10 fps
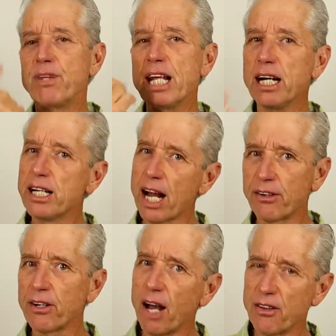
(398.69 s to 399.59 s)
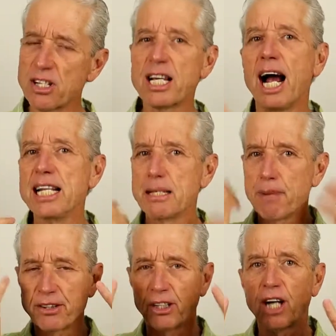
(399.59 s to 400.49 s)
Then other signs
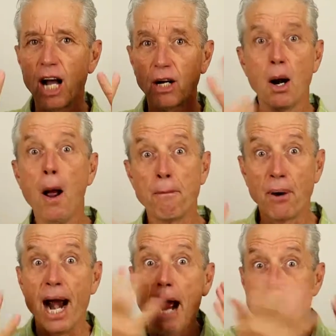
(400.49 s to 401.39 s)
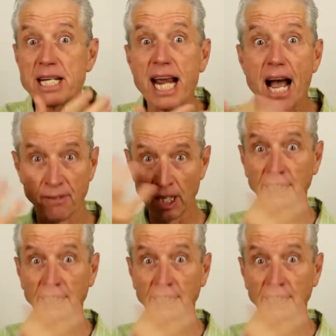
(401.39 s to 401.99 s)
about their color, perhaps they have